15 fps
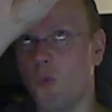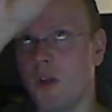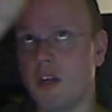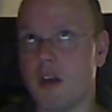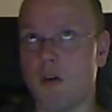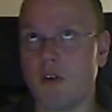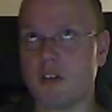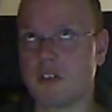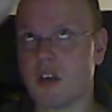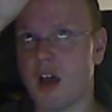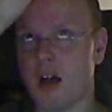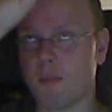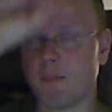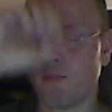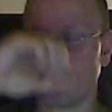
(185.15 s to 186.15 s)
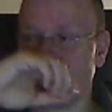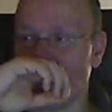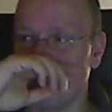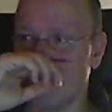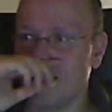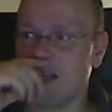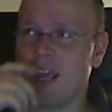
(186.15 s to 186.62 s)
window on top,
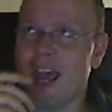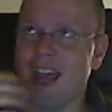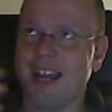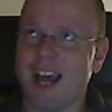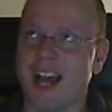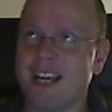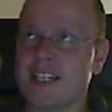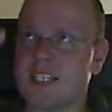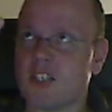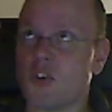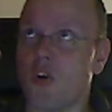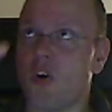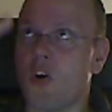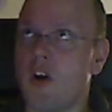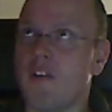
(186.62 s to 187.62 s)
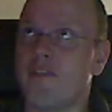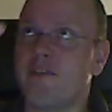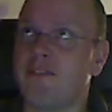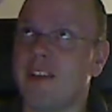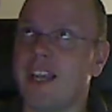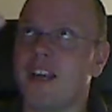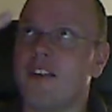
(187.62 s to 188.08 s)
and I saw a
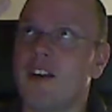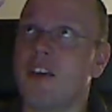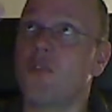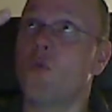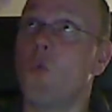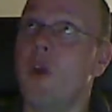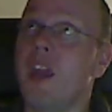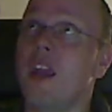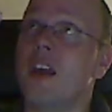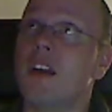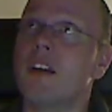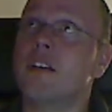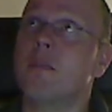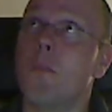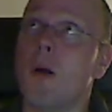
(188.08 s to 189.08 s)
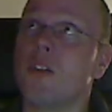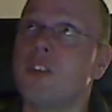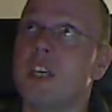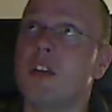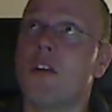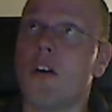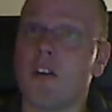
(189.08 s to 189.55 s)
flickering, weird,
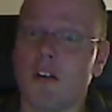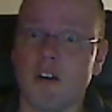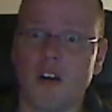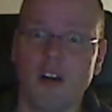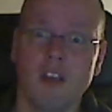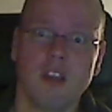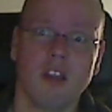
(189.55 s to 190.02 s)
multicolor,